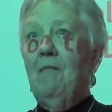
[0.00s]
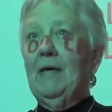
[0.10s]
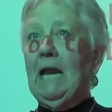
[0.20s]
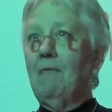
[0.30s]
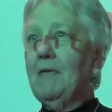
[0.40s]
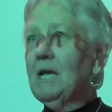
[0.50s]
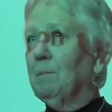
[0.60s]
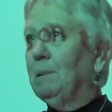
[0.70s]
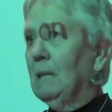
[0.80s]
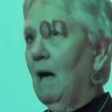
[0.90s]
that I think
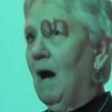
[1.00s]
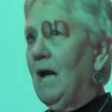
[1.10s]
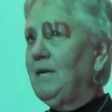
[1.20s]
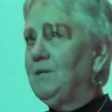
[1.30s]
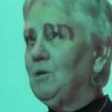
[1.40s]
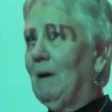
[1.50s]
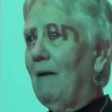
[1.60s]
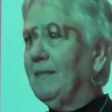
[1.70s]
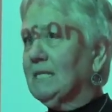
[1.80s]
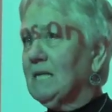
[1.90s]
applied to
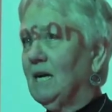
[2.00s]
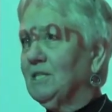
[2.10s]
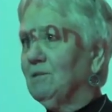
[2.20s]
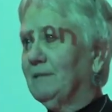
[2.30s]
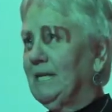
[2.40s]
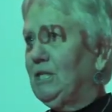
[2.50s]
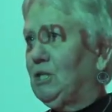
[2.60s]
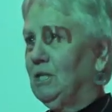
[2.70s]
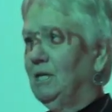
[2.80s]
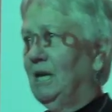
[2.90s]
ethics
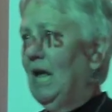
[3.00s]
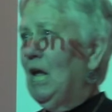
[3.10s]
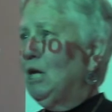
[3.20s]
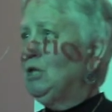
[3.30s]
consultation